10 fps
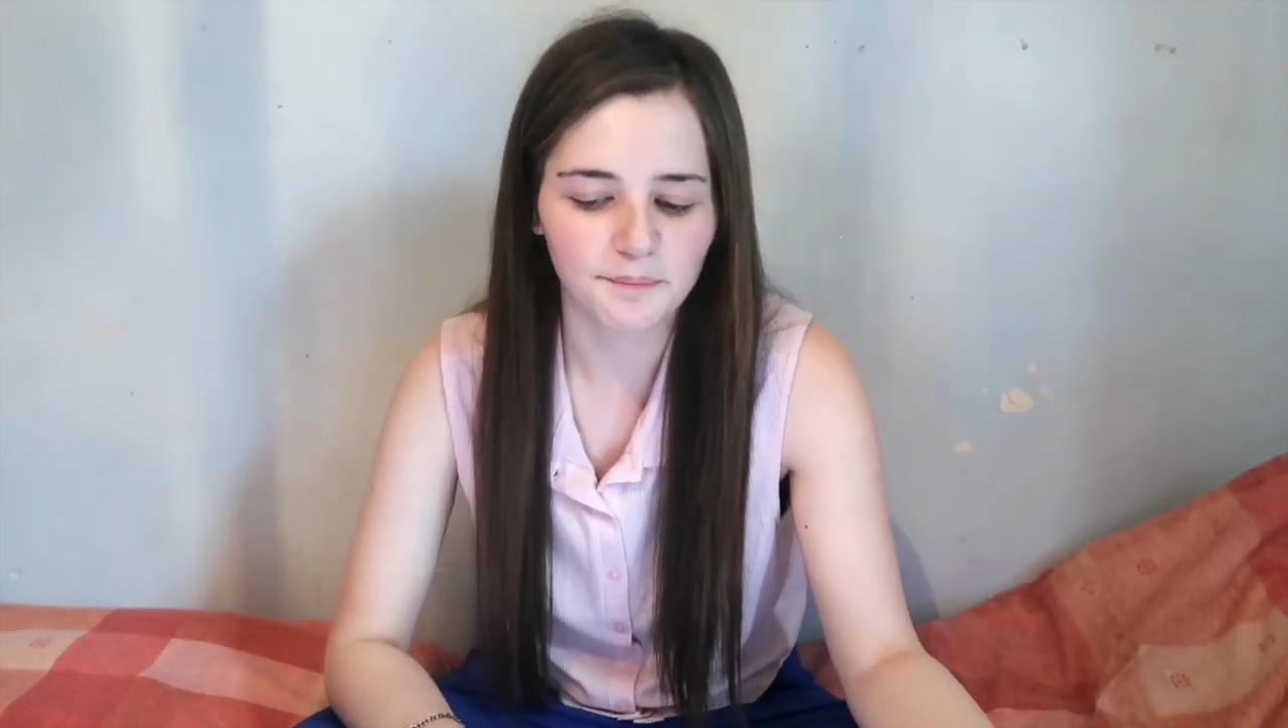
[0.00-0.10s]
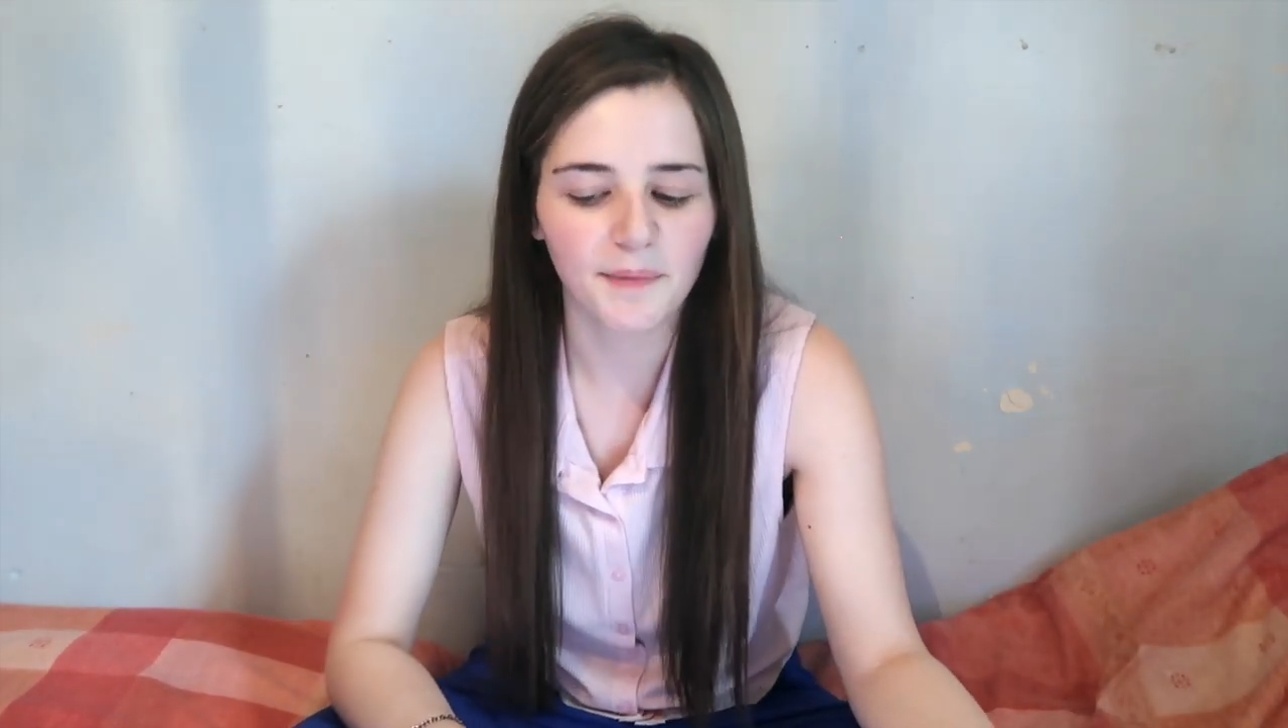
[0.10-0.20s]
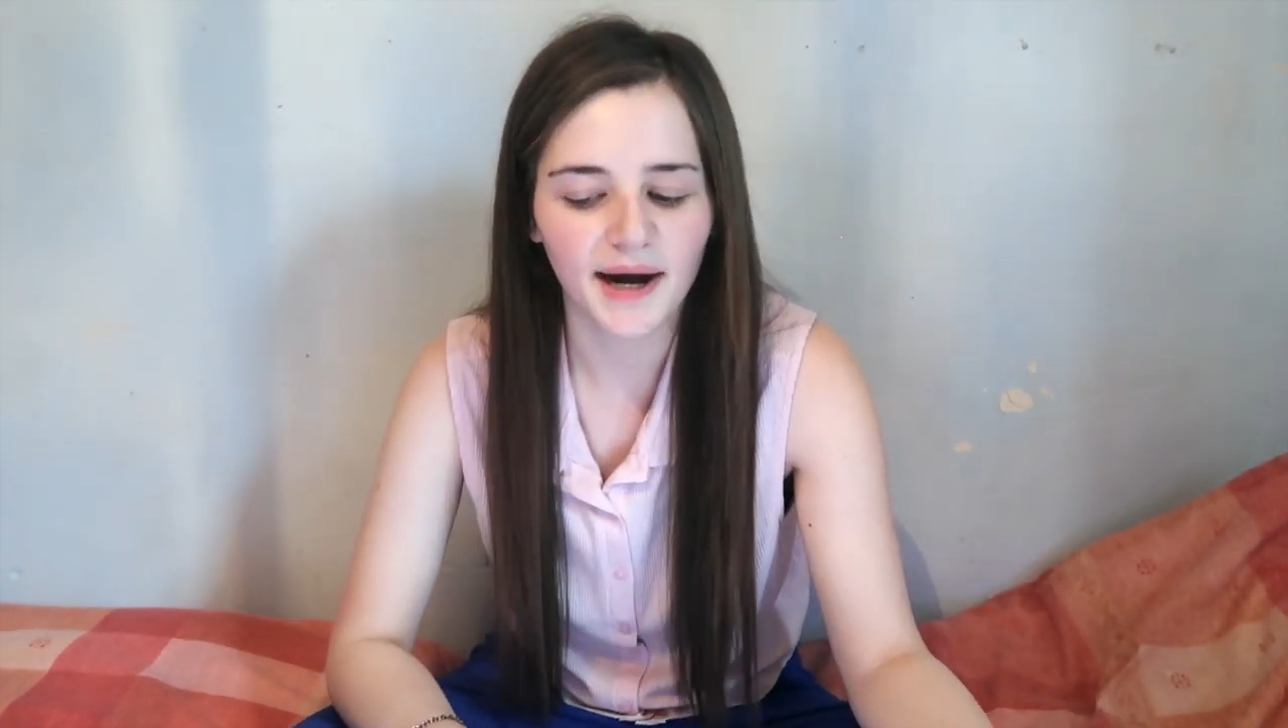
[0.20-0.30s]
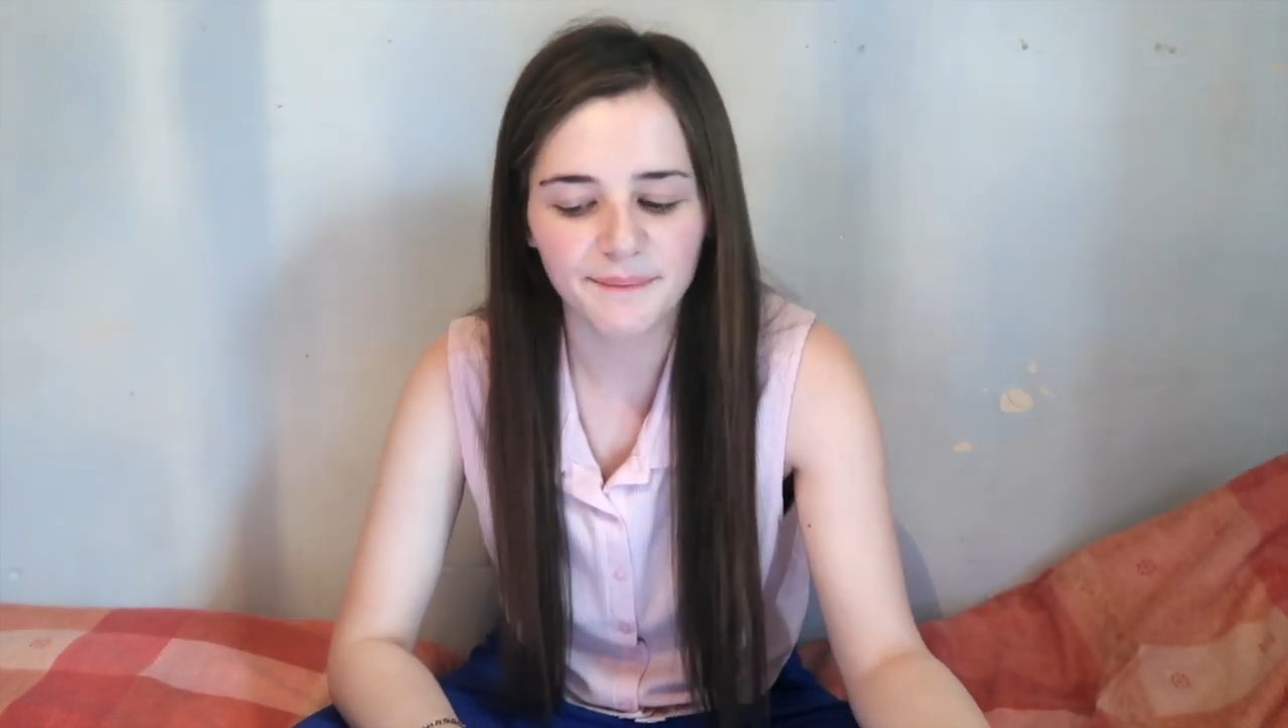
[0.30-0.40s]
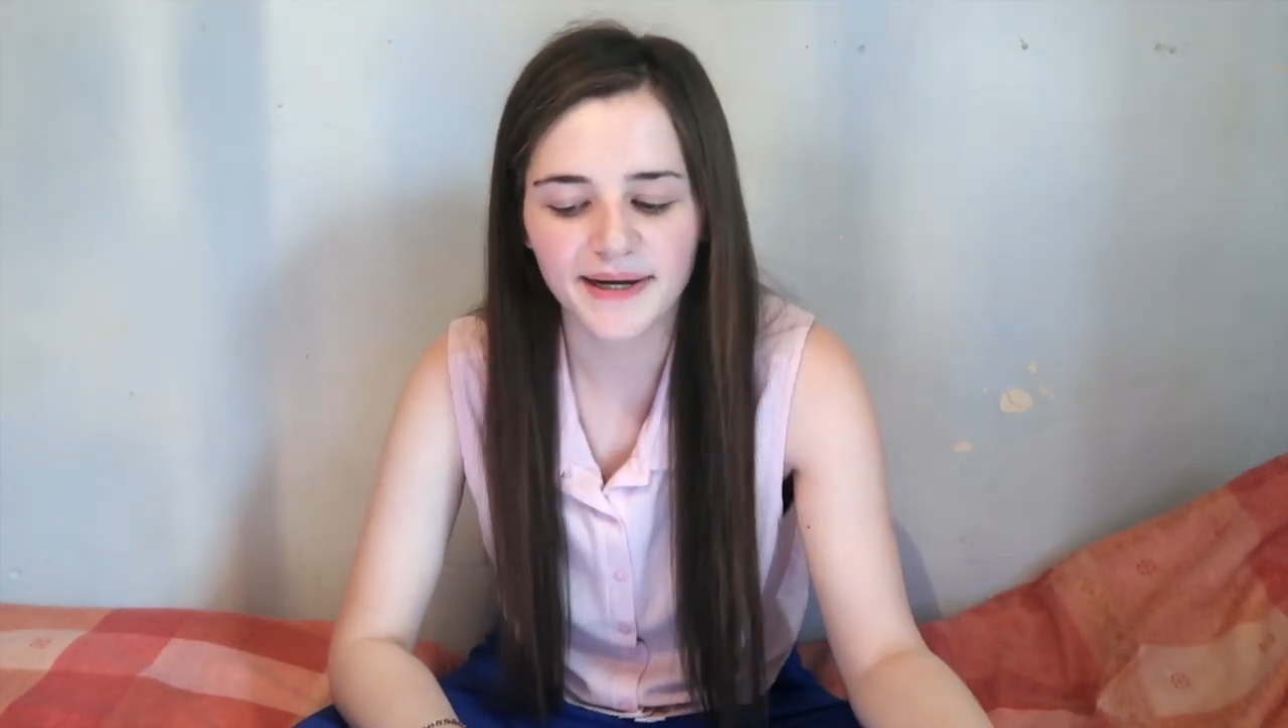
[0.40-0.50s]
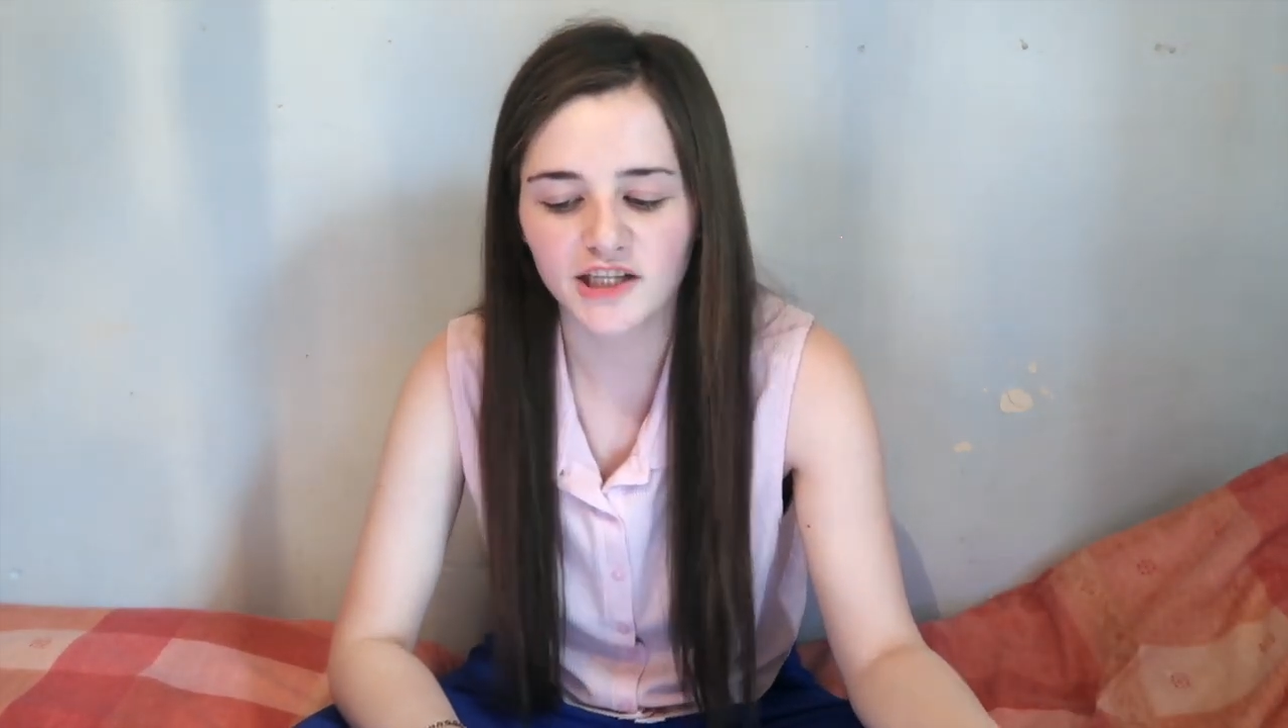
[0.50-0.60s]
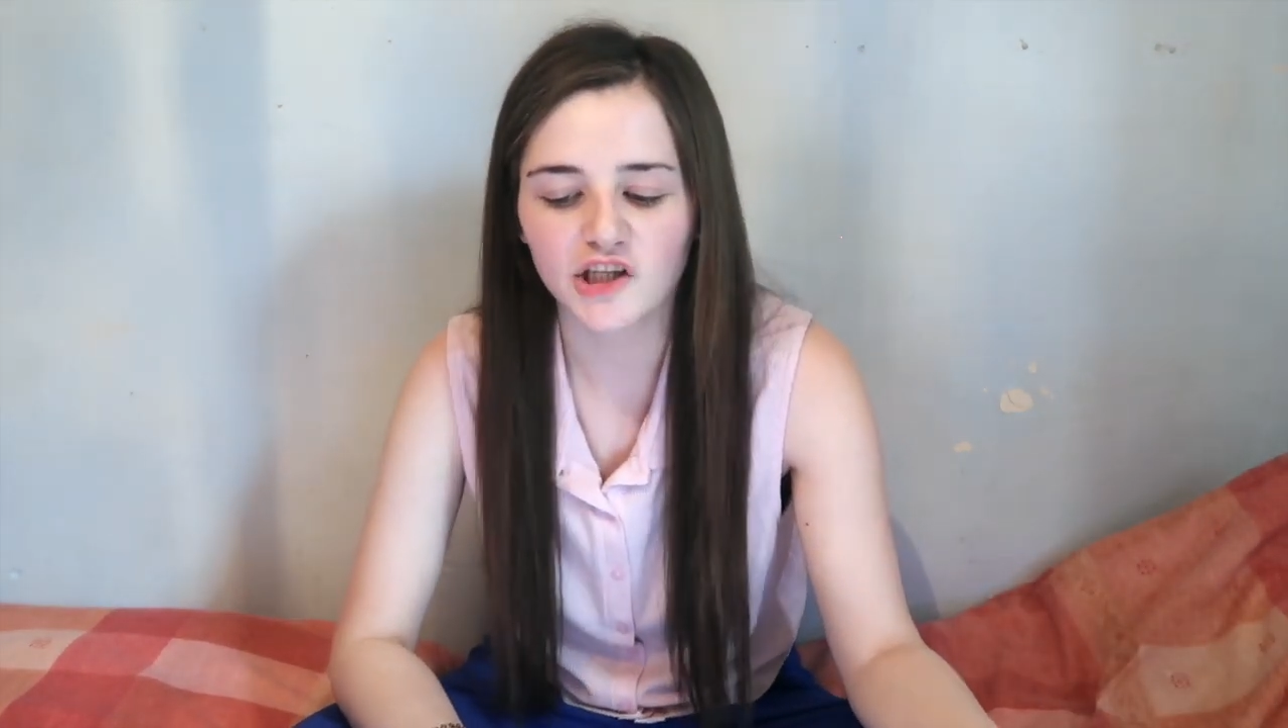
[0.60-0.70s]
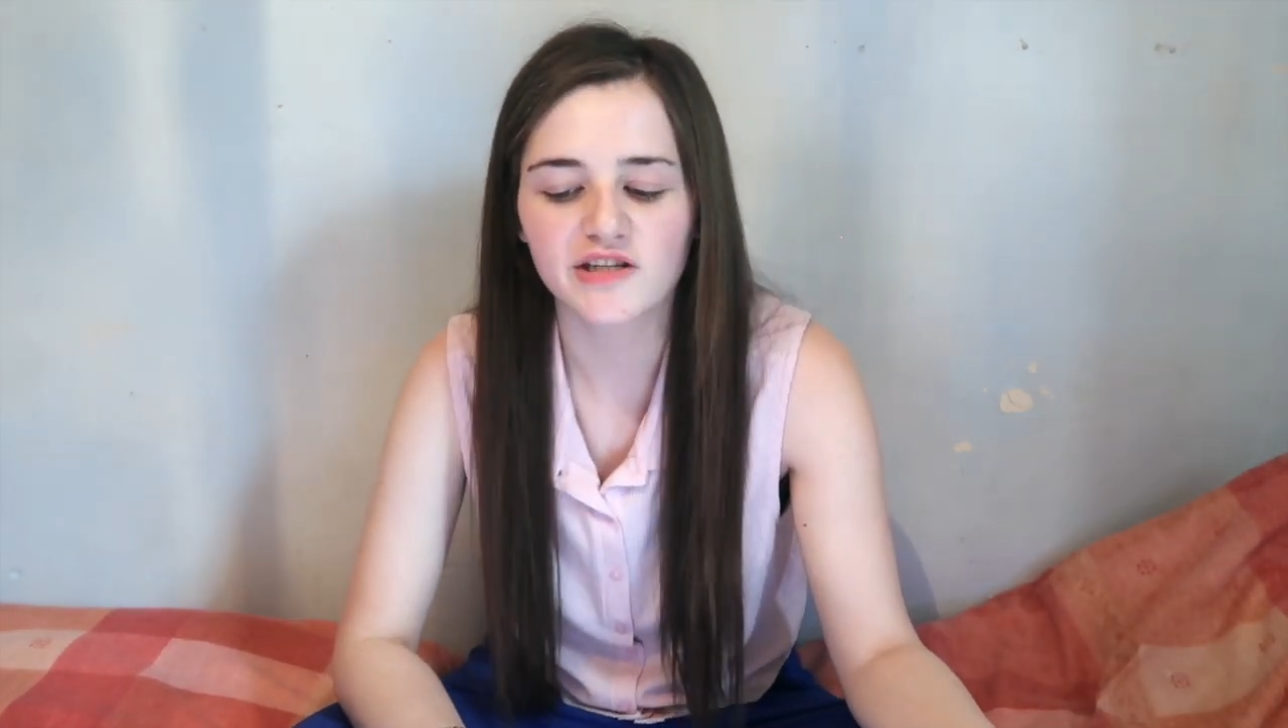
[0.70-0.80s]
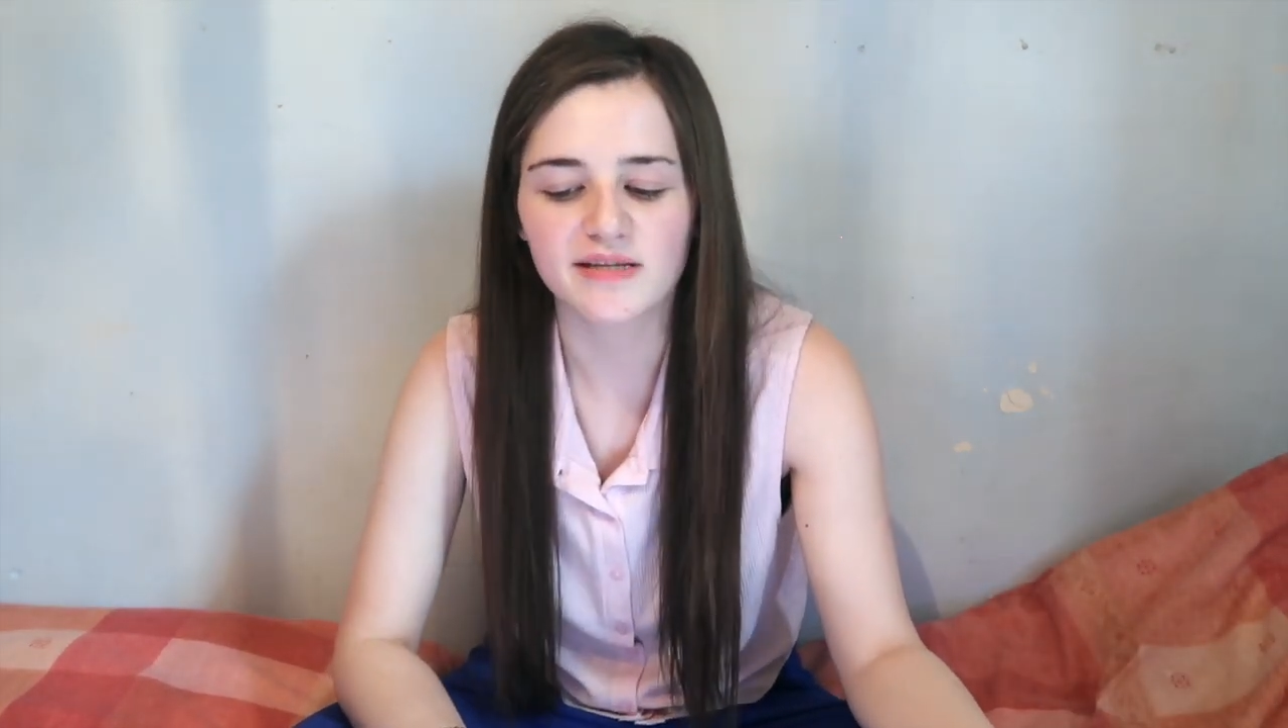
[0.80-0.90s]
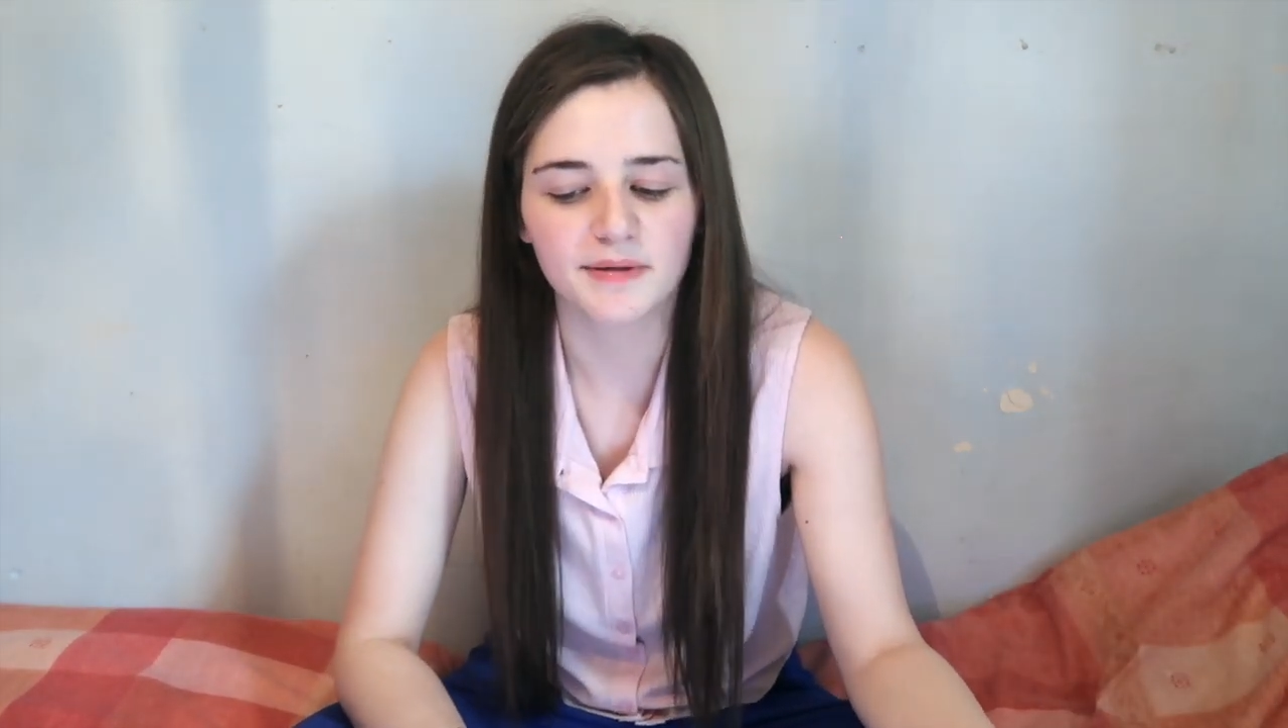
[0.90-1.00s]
might make queues